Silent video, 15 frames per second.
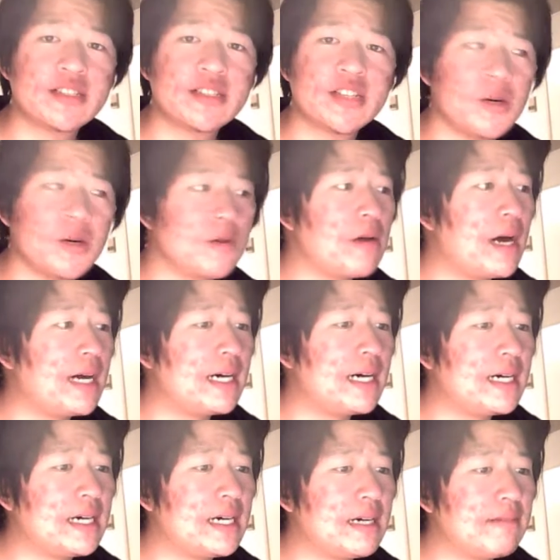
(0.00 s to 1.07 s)
So,
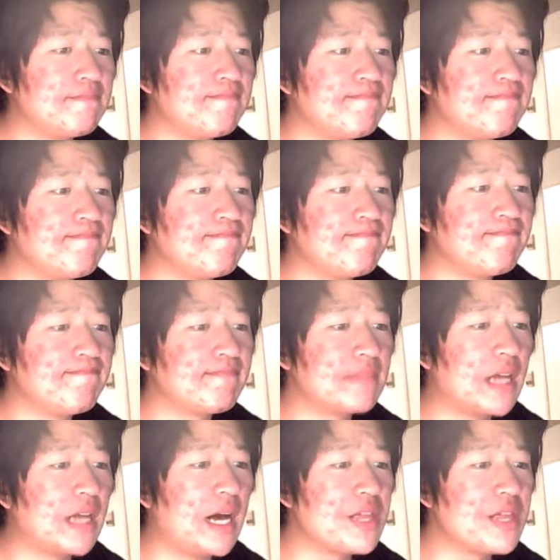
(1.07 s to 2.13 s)
um,
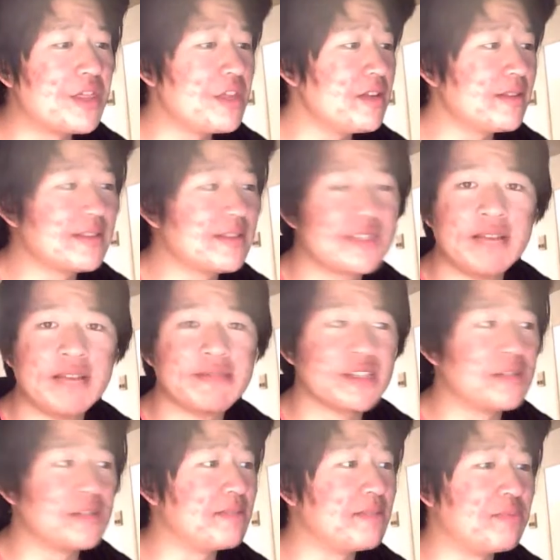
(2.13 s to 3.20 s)
I think this game's
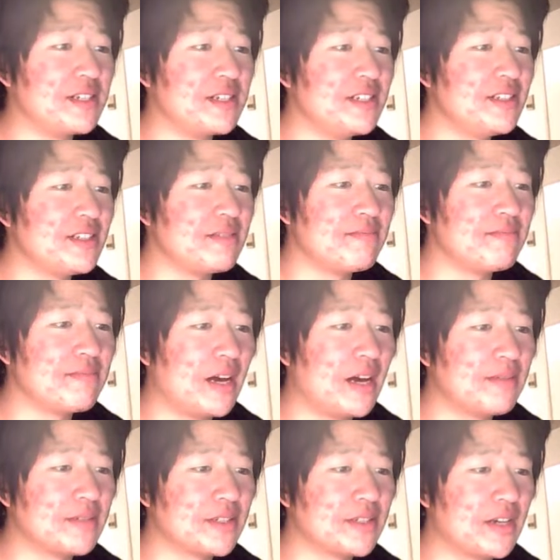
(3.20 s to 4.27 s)
going to be pretty easy.
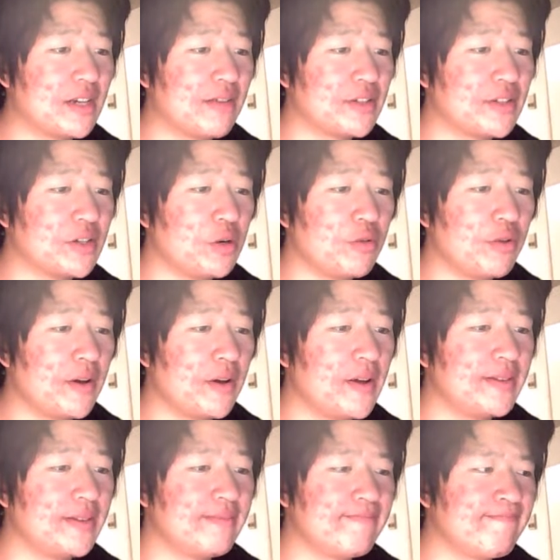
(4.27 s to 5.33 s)
I'm just going to have to go
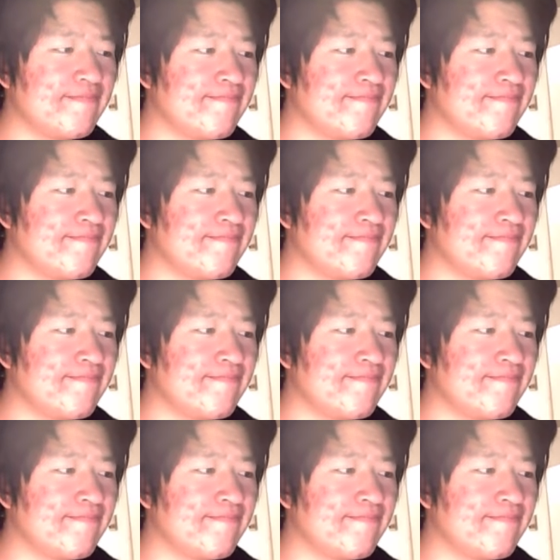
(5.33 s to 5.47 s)
ahead and...